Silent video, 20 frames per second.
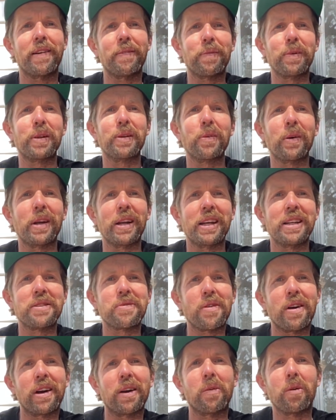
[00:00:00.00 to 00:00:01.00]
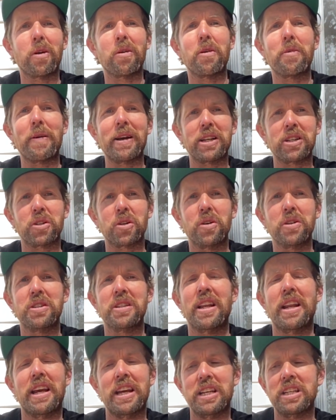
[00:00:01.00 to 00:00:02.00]
between each rug, and what I want to make sure is
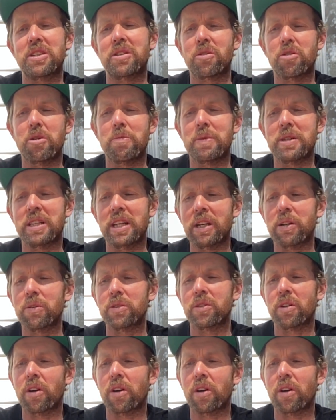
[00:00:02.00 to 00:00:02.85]
that each group is equal.